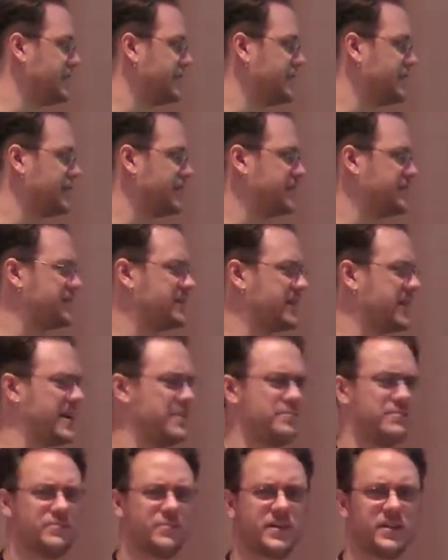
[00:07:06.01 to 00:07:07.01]
I think it's
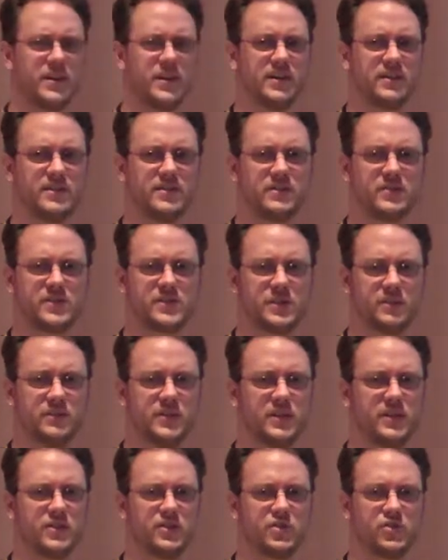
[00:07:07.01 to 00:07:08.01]
iPod
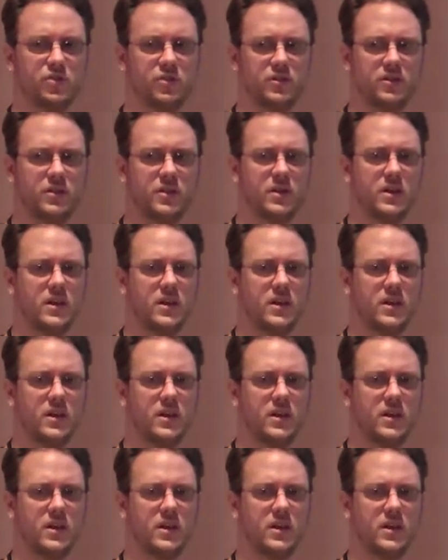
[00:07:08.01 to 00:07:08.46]
something control.